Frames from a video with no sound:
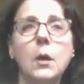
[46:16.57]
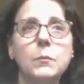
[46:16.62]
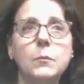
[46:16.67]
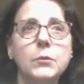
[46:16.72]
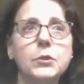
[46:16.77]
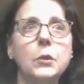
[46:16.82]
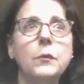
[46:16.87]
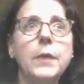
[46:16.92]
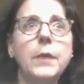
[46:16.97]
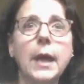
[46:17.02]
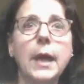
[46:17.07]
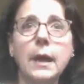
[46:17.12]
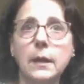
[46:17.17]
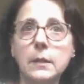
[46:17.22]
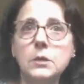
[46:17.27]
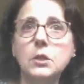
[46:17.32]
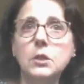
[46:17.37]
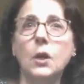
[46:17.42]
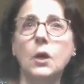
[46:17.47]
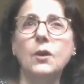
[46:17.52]
So that
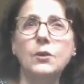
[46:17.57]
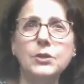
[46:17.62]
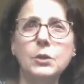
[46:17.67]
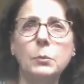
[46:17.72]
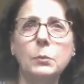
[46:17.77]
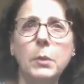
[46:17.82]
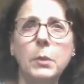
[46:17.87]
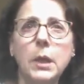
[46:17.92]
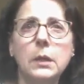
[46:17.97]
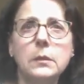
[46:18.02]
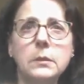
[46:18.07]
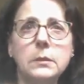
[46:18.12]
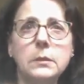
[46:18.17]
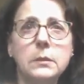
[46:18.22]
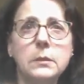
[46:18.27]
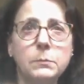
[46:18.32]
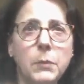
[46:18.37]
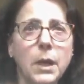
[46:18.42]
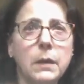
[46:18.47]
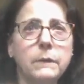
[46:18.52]
is also
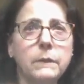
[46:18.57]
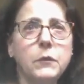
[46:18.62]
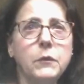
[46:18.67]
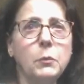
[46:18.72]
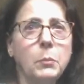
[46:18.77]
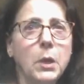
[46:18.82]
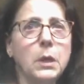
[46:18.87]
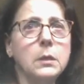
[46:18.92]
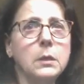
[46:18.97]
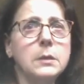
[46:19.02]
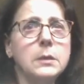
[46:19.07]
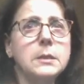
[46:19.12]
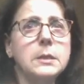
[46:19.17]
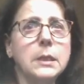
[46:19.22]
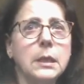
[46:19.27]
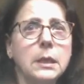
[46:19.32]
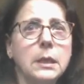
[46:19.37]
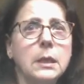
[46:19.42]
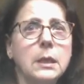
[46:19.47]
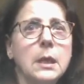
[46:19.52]
part of your
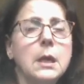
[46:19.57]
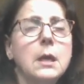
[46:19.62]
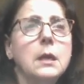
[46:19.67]
policy.